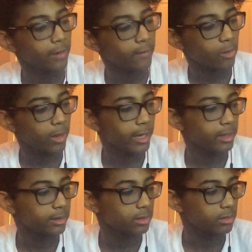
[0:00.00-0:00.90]
a
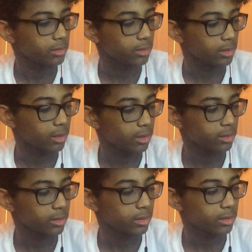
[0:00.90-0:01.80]
way to
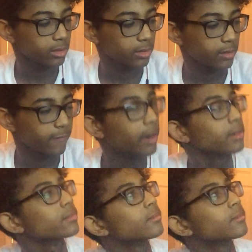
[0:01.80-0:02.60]
fuck.